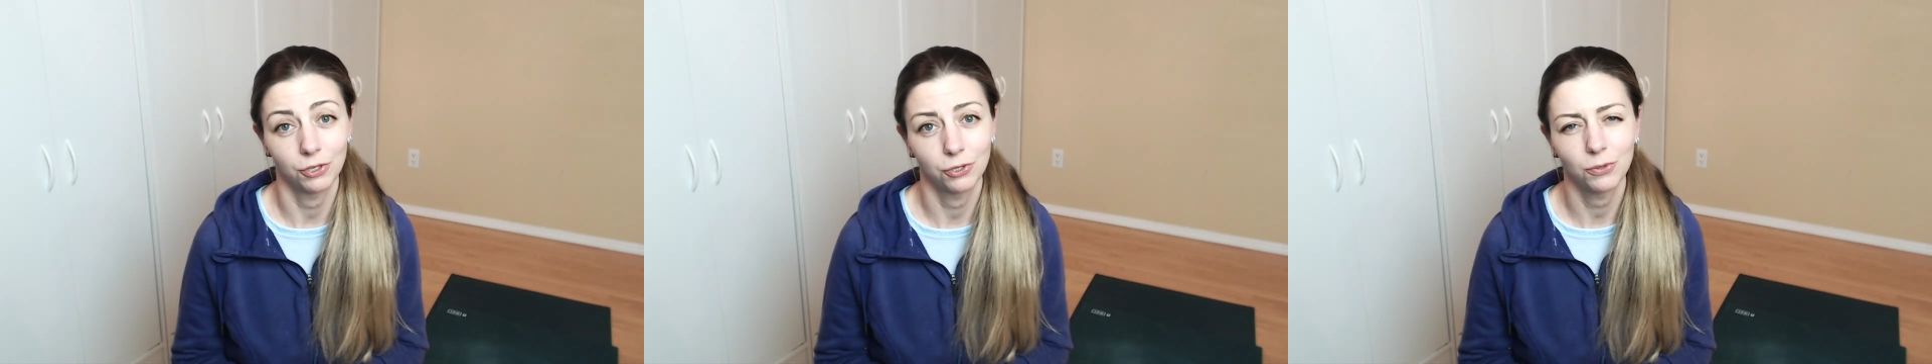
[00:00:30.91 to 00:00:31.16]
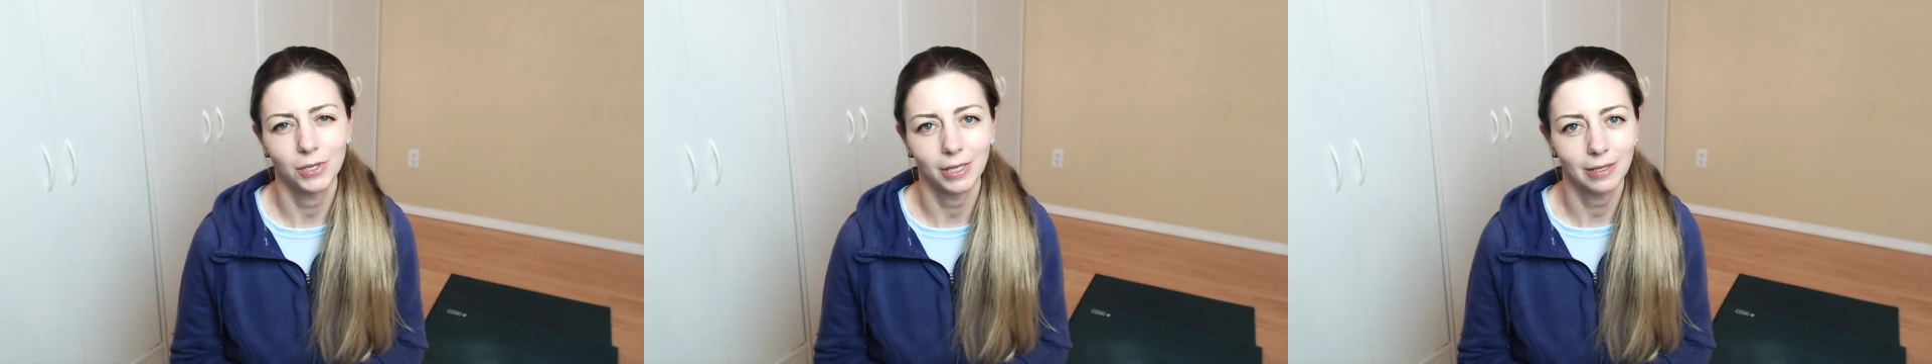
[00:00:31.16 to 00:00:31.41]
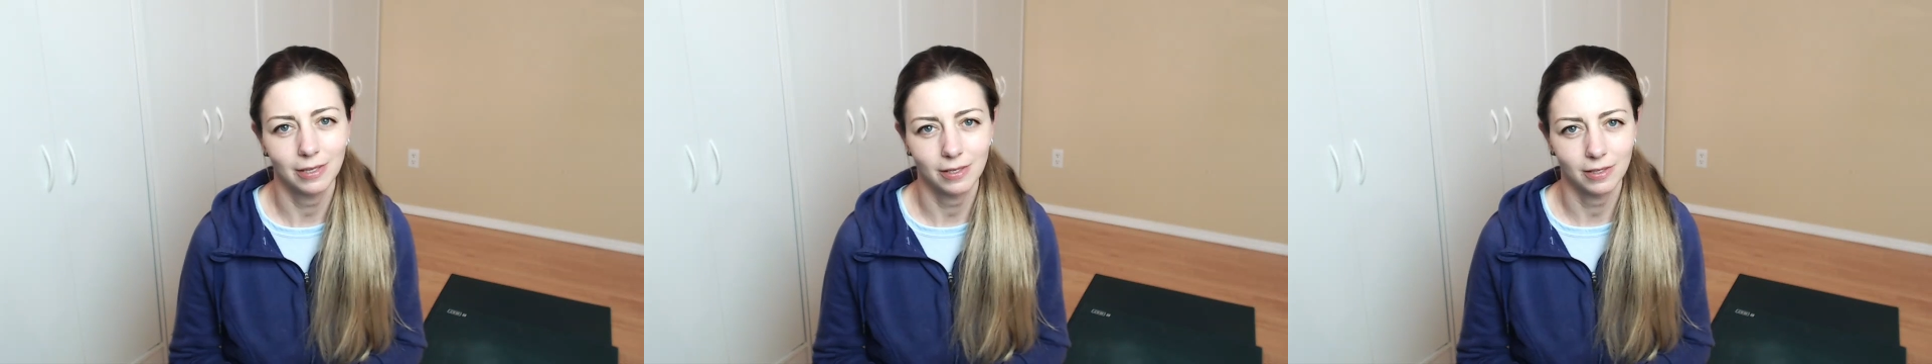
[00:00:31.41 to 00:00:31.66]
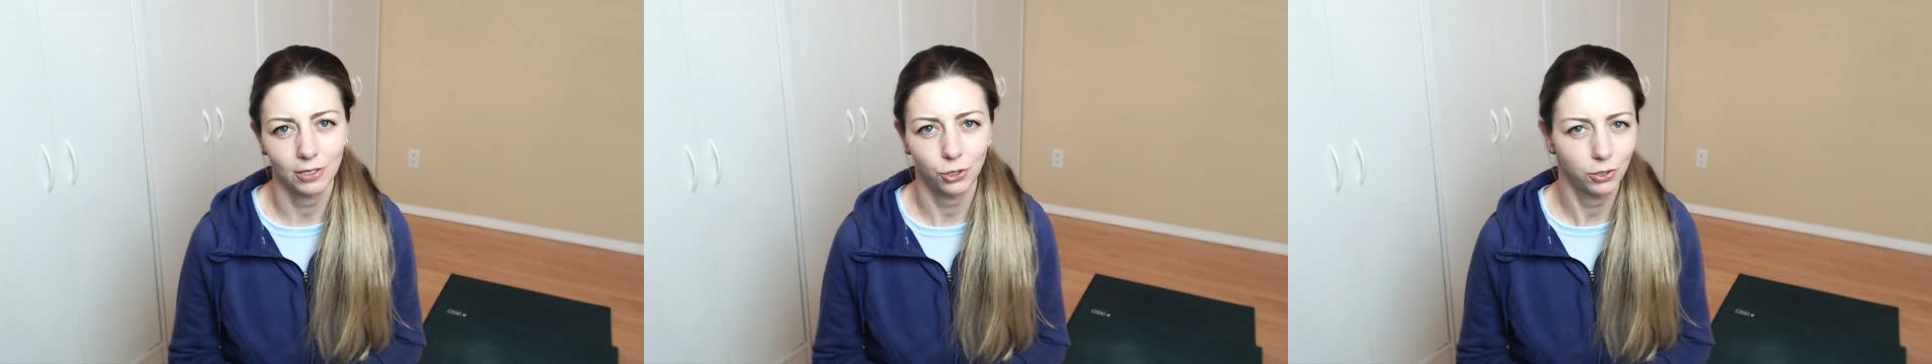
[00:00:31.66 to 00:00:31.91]
So yin
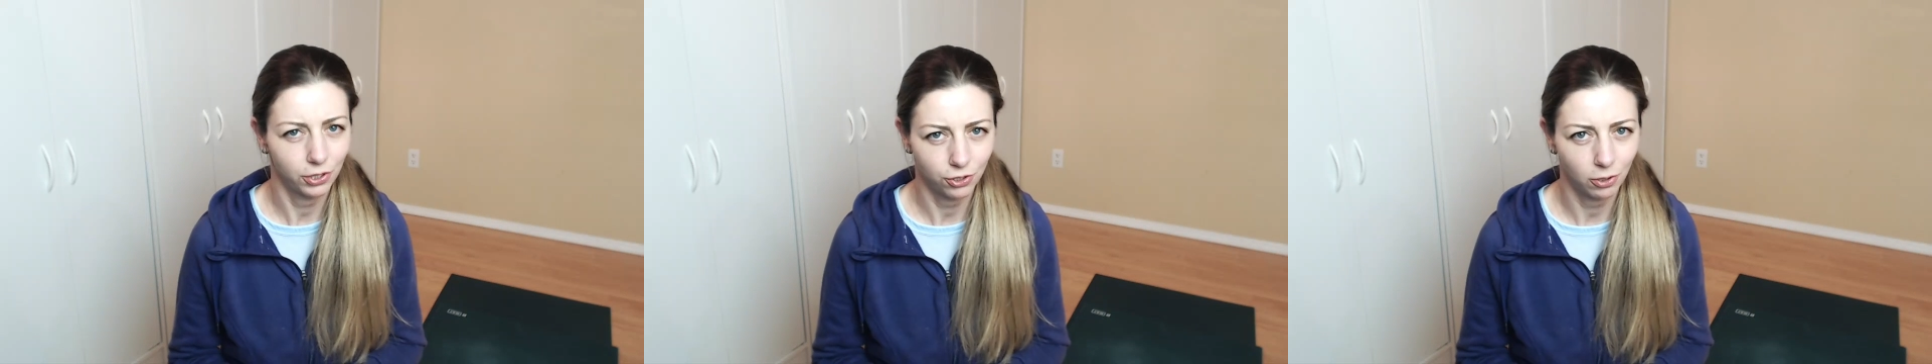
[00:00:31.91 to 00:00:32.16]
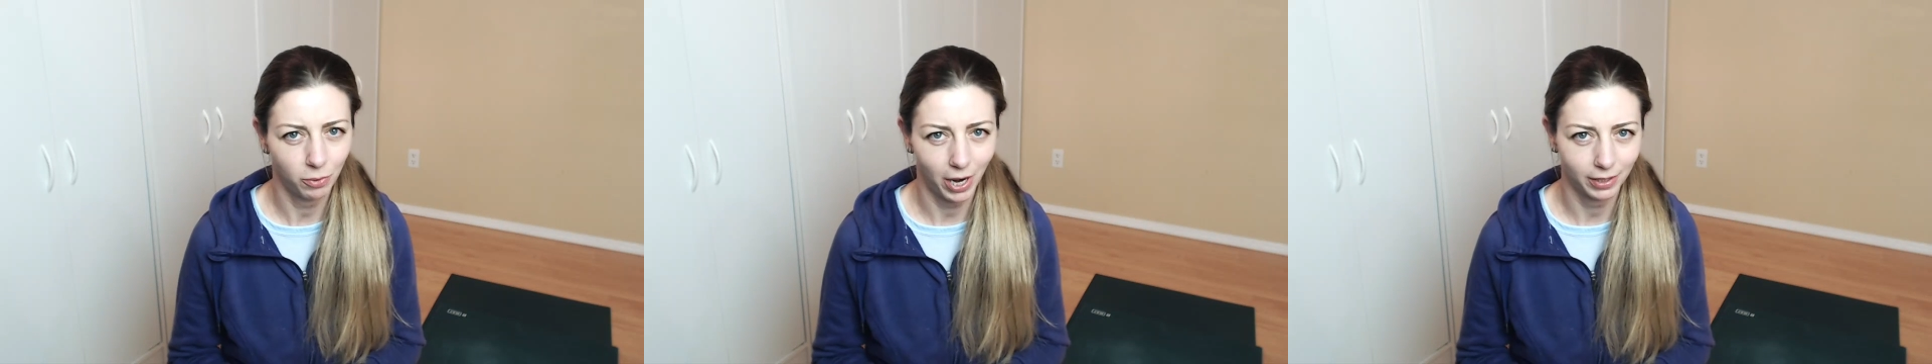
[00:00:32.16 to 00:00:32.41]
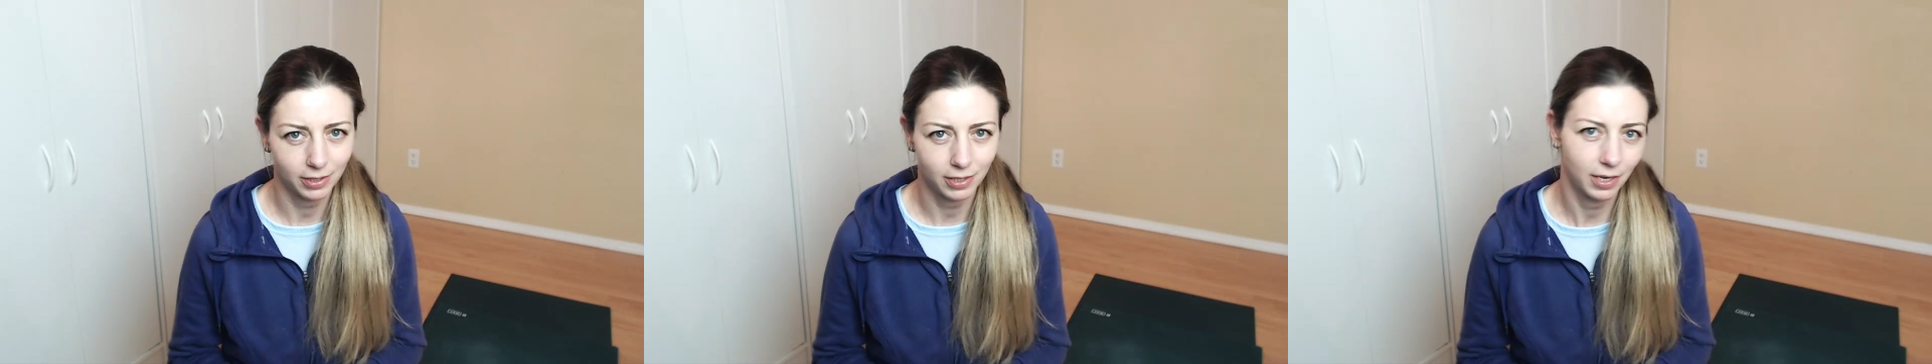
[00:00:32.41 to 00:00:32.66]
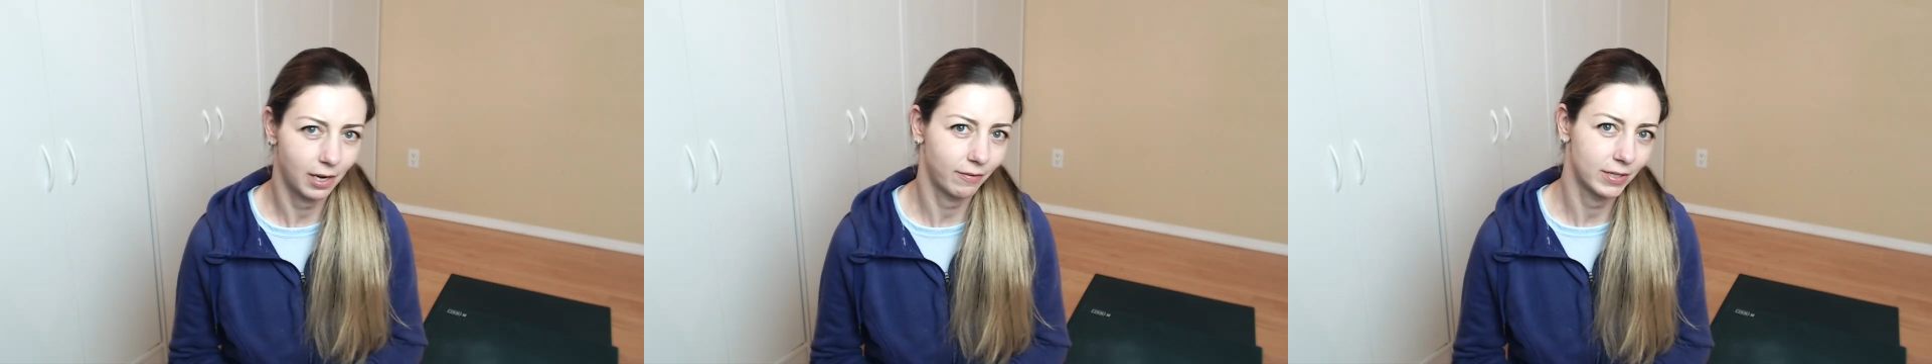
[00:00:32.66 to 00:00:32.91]
isn't a traditional practice in
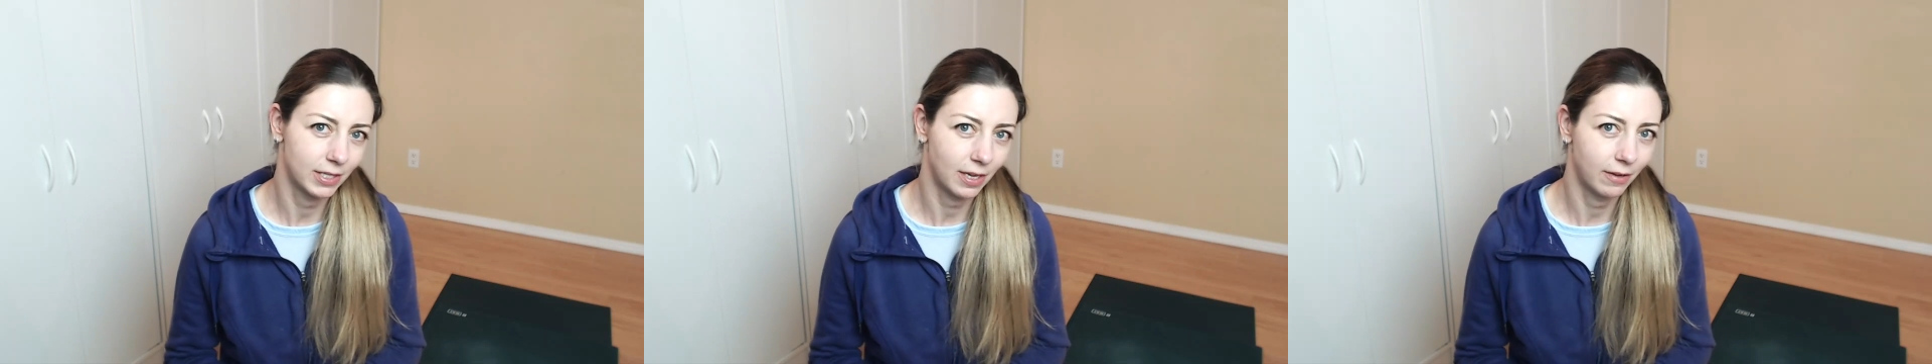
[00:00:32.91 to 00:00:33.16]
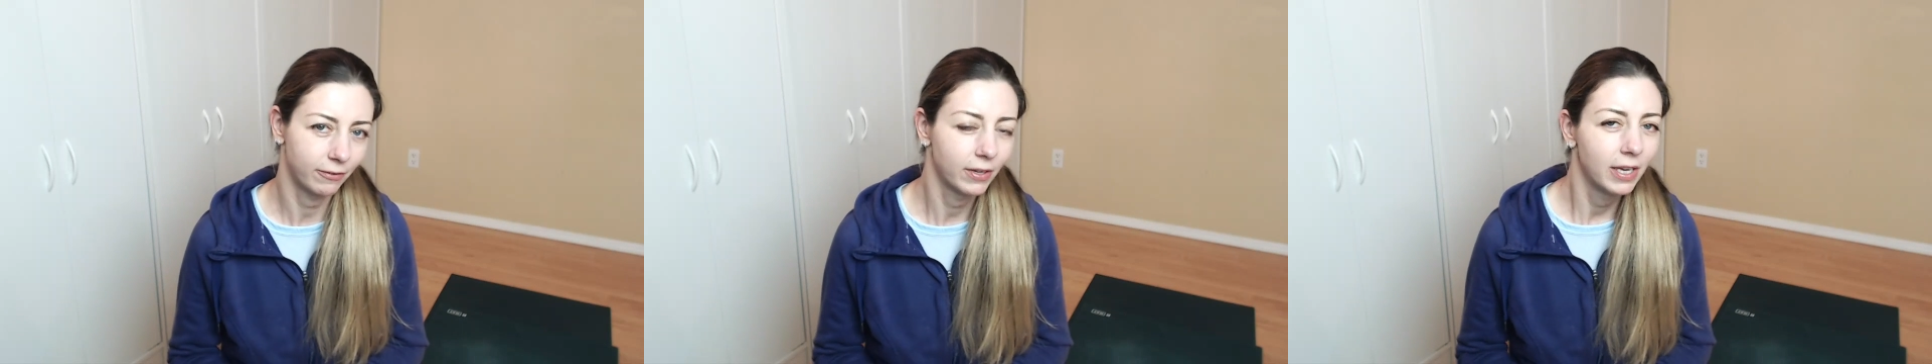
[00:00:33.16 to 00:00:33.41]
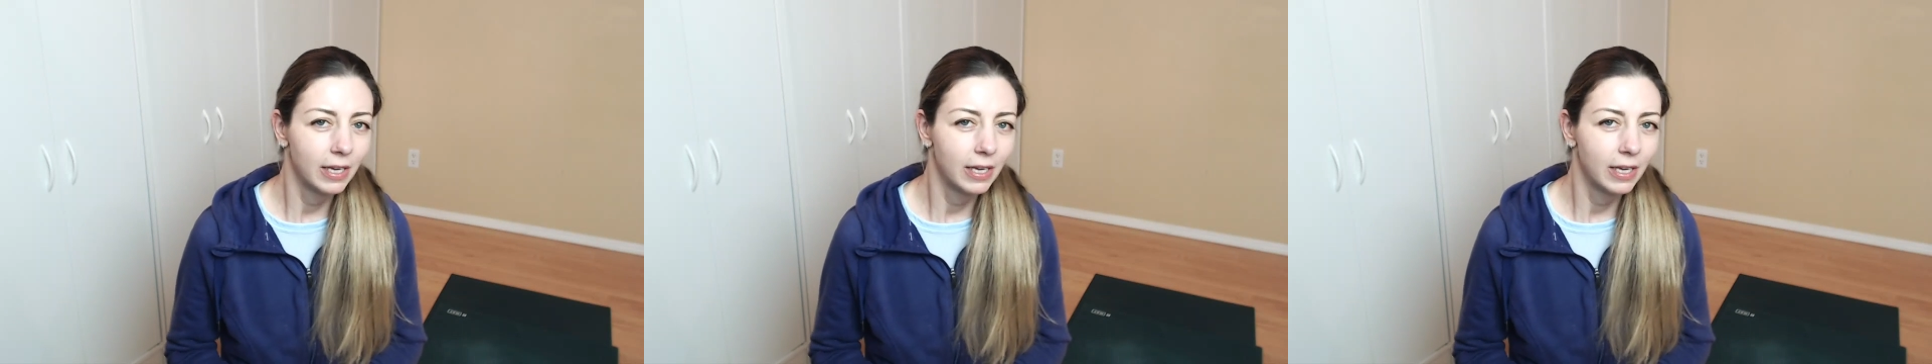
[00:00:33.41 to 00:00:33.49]
and of itself.